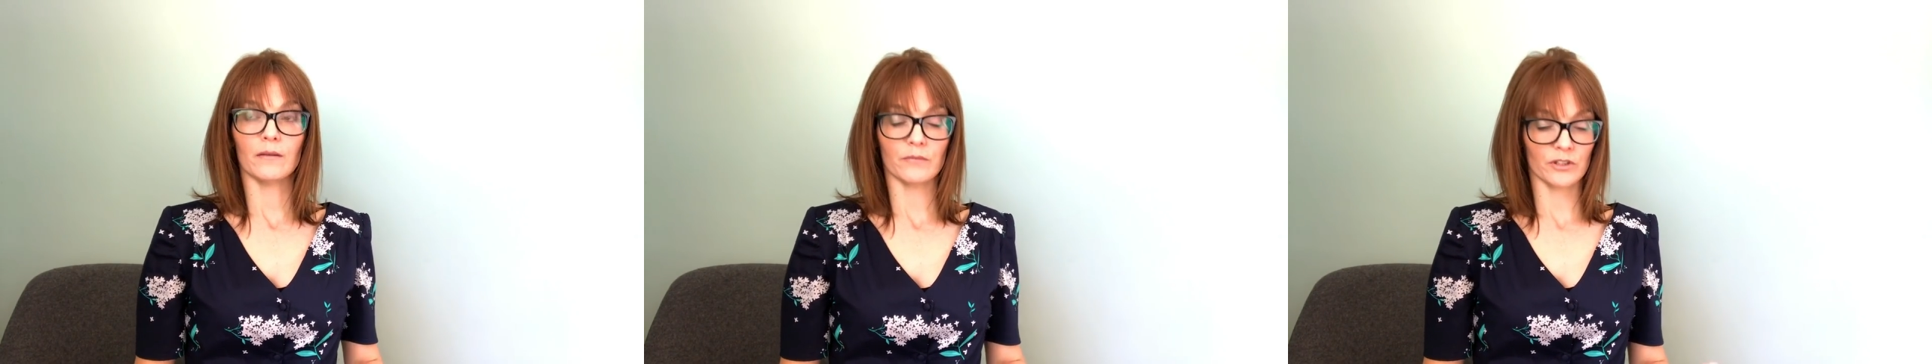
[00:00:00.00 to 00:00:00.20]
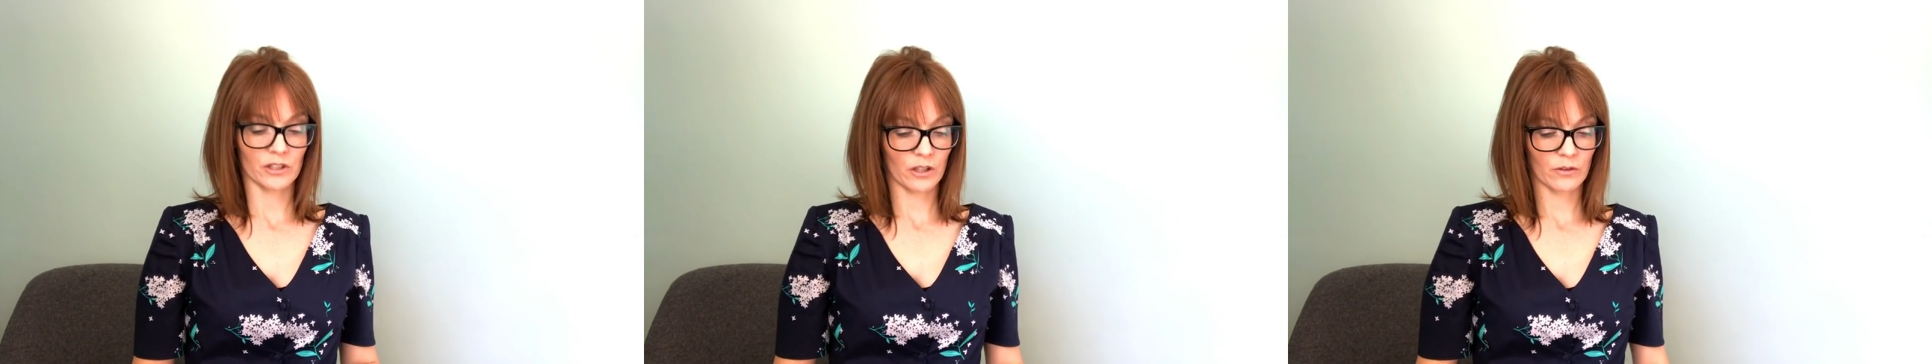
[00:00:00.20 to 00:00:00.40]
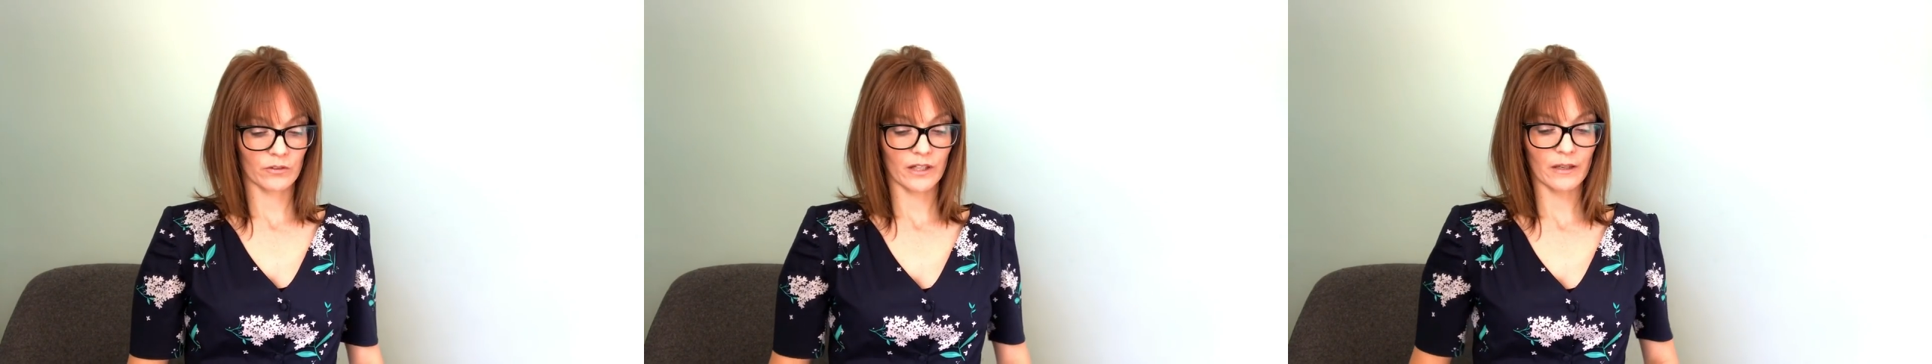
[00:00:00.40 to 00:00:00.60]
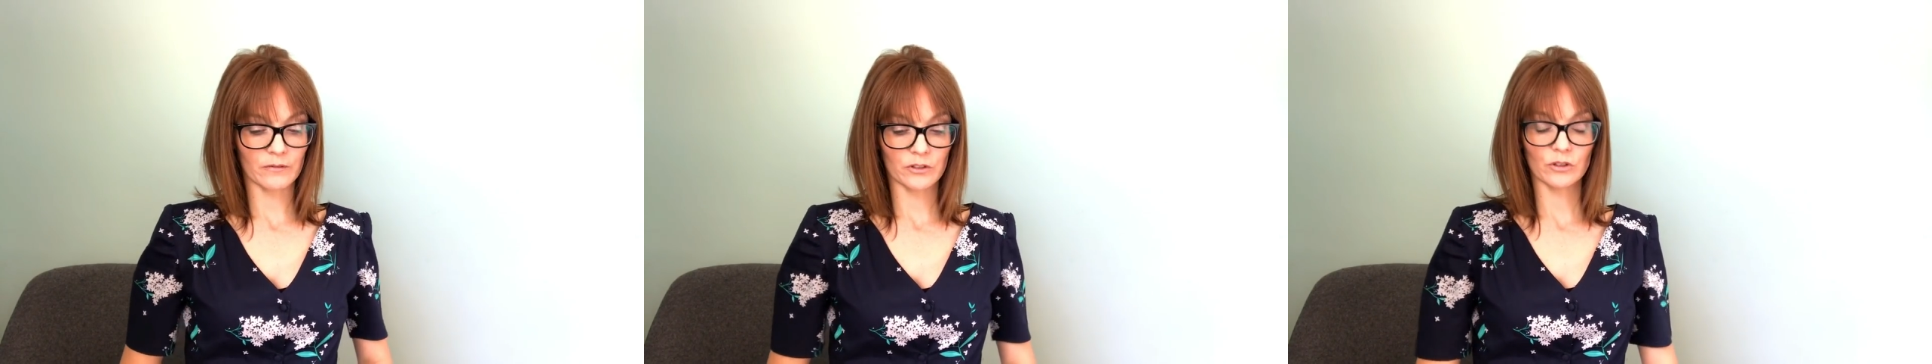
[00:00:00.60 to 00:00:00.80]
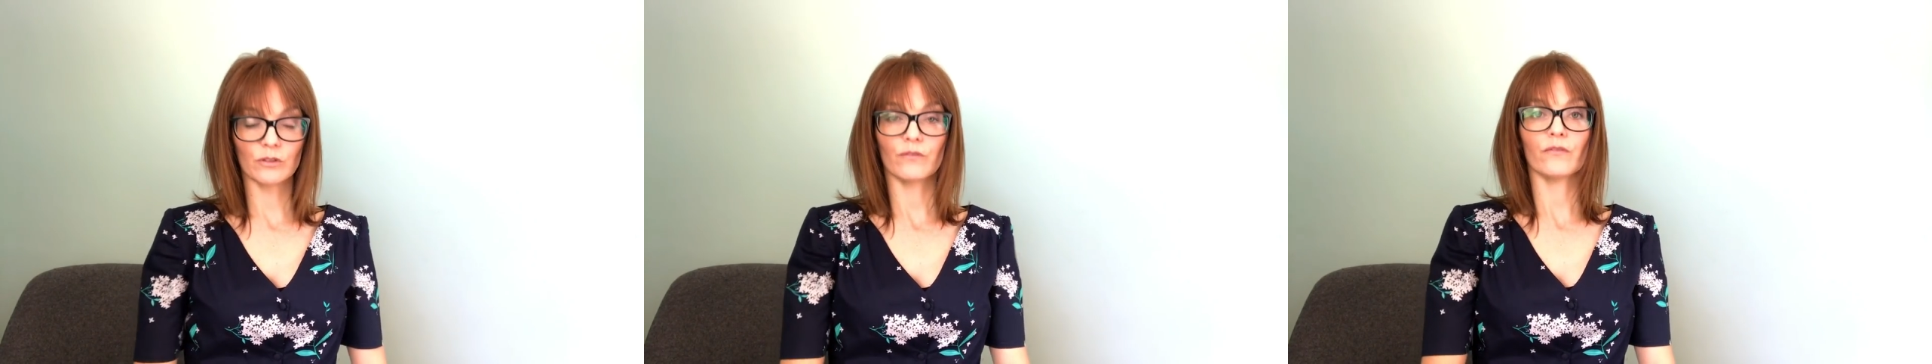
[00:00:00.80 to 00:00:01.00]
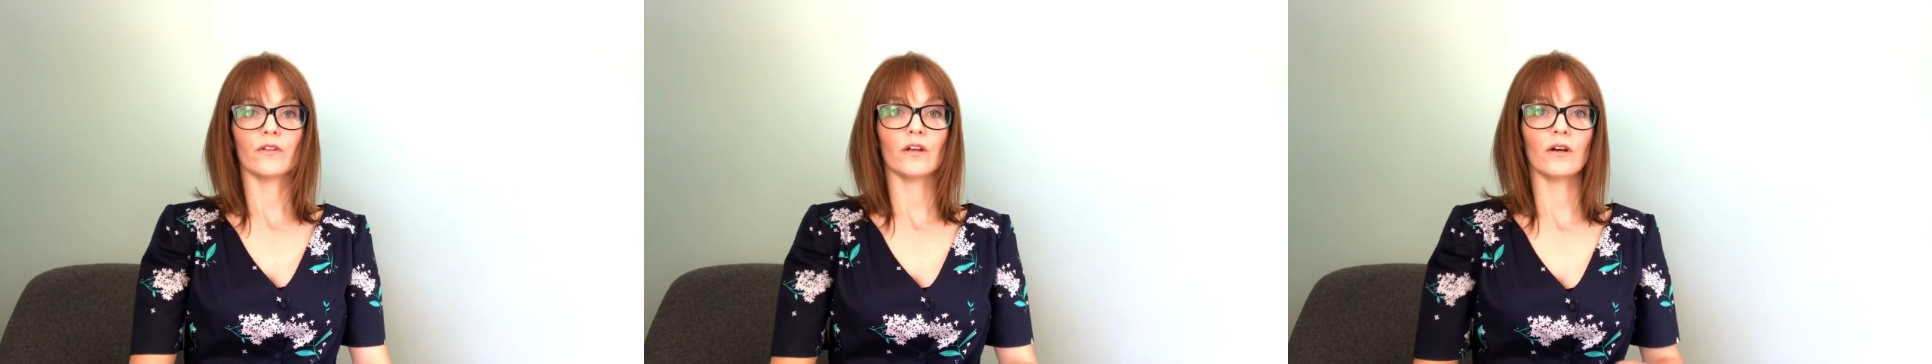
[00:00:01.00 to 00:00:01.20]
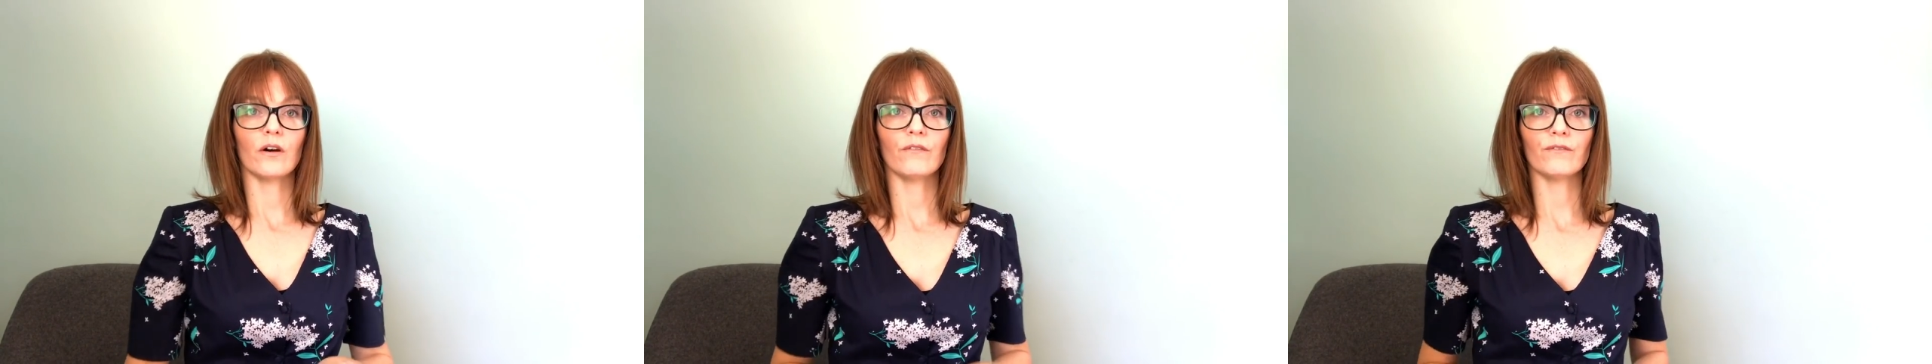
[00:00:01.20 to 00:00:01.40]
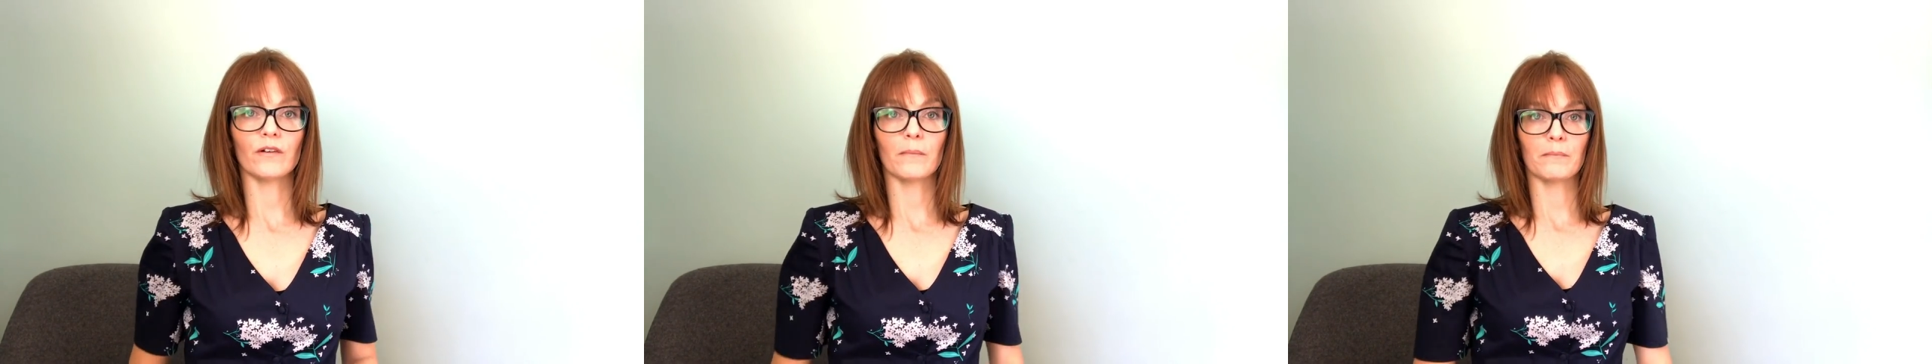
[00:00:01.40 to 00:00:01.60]
So that was off the
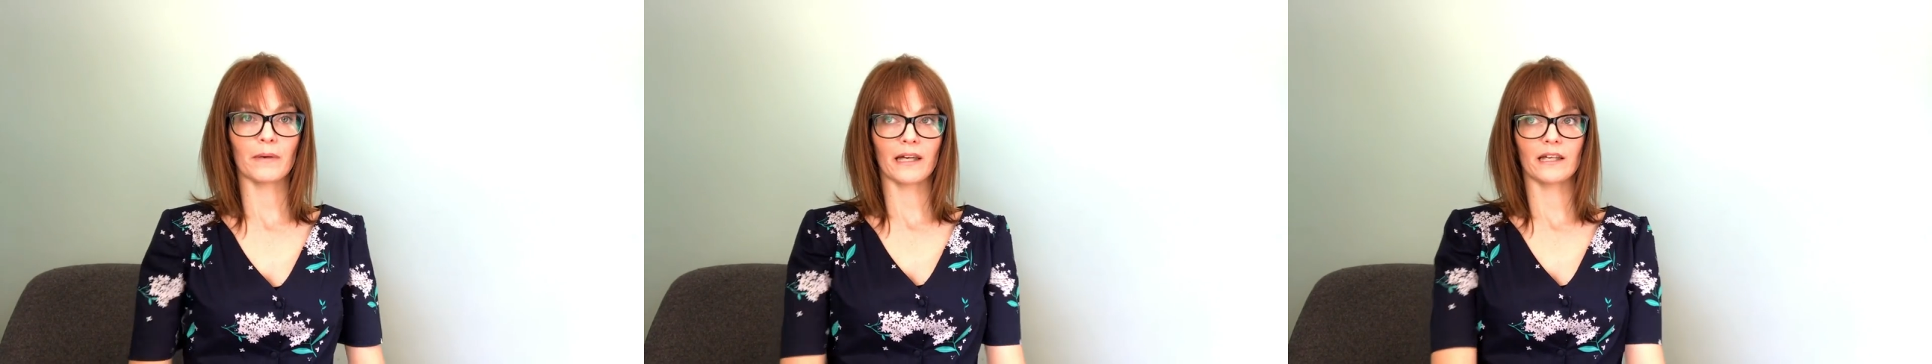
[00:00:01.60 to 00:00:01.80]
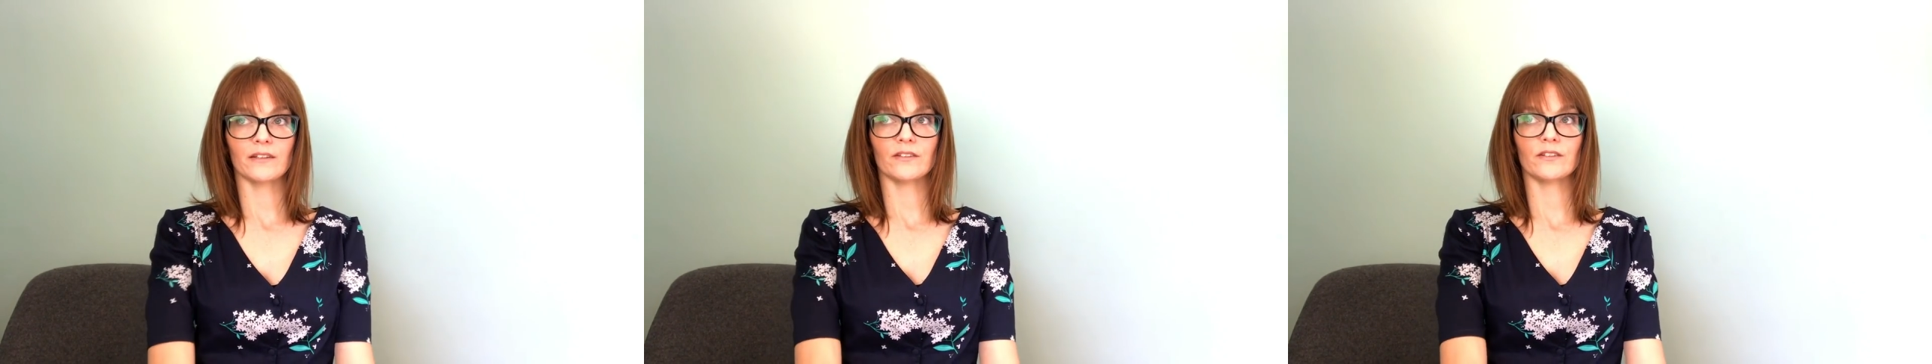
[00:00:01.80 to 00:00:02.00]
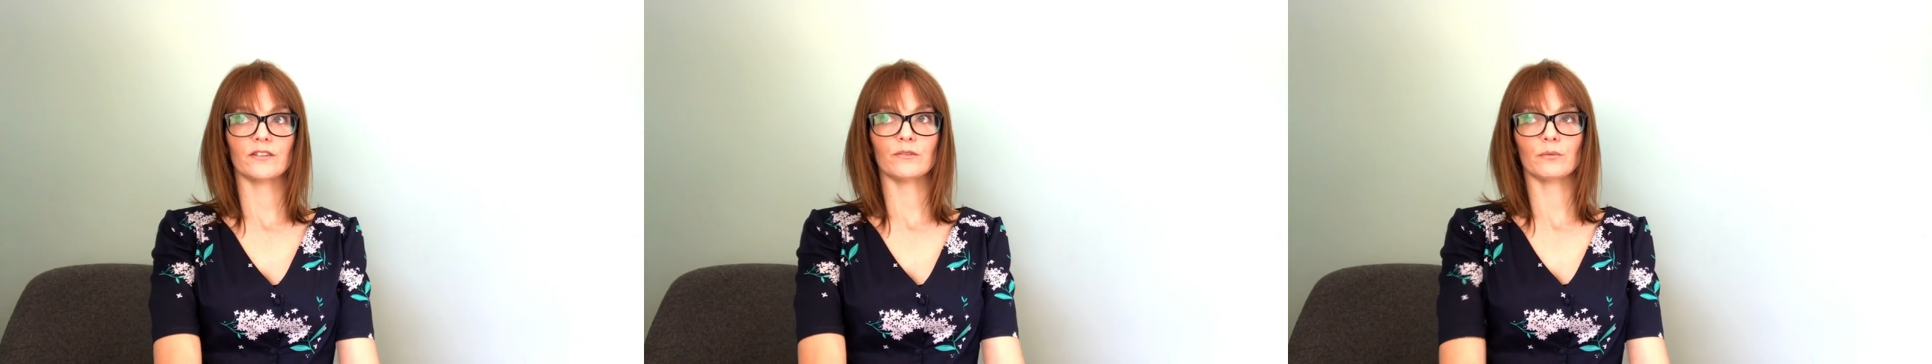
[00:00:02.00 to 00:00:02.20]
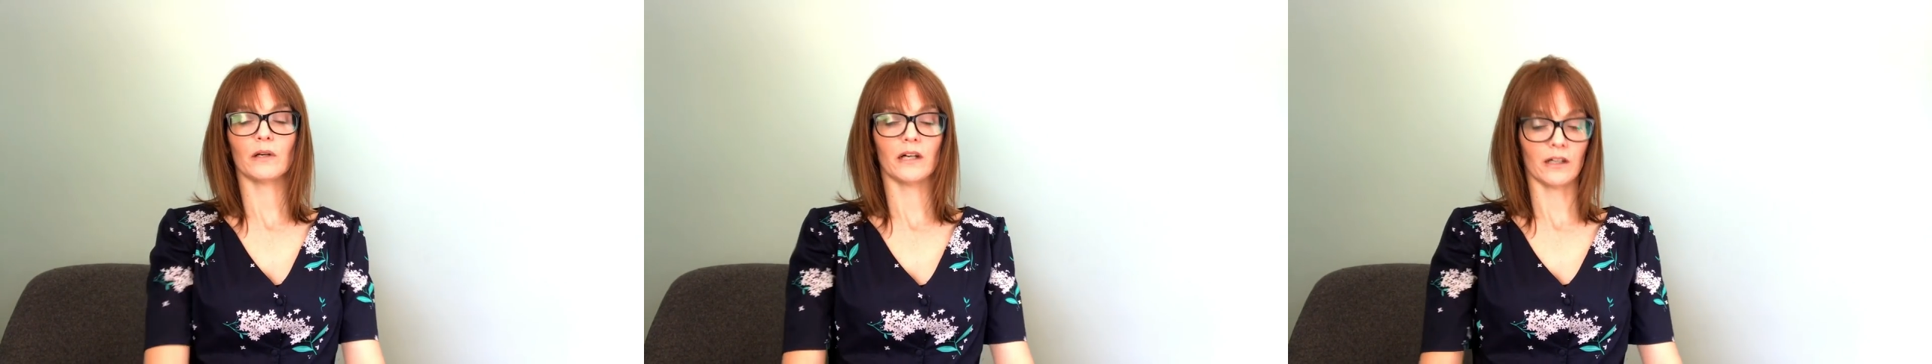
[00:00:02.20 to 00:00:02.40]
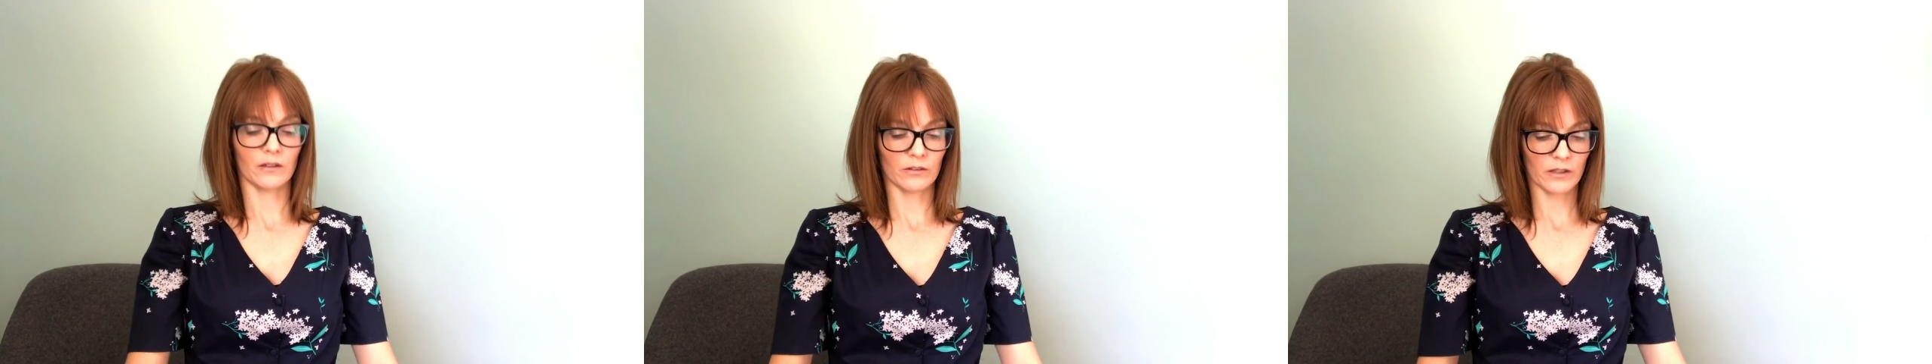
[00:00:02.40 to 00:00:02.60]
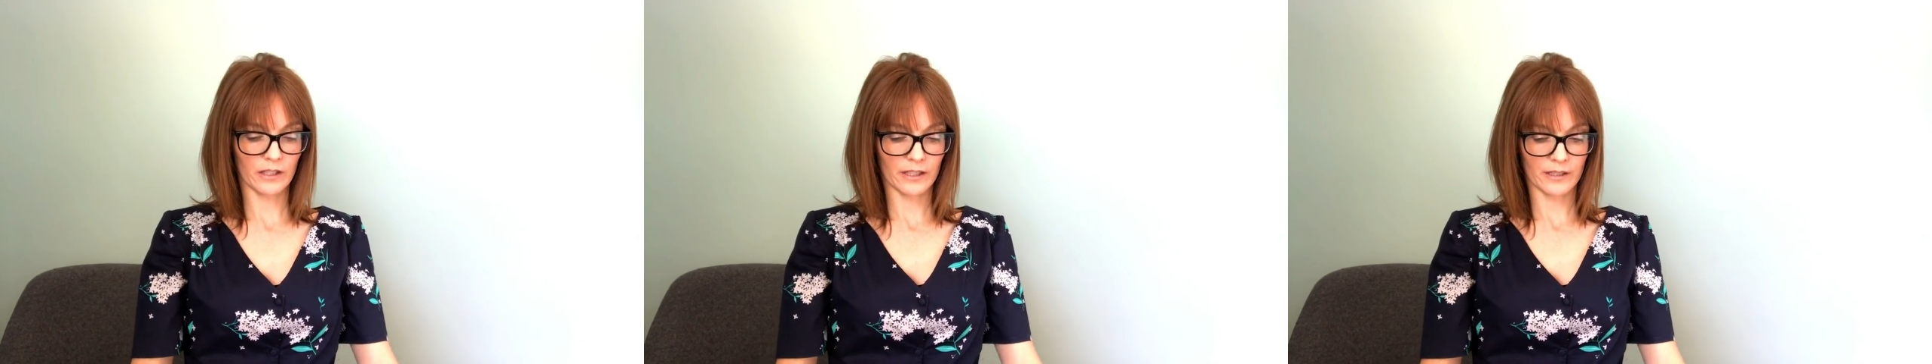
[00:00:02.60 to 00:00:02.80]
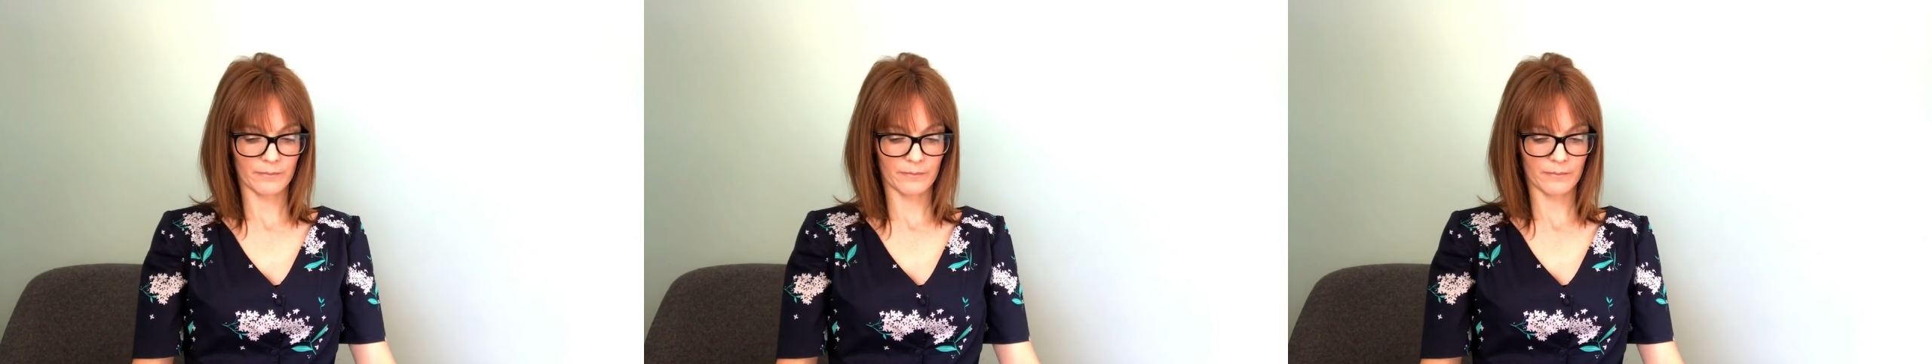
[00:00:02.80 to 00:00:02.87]
front bands as well,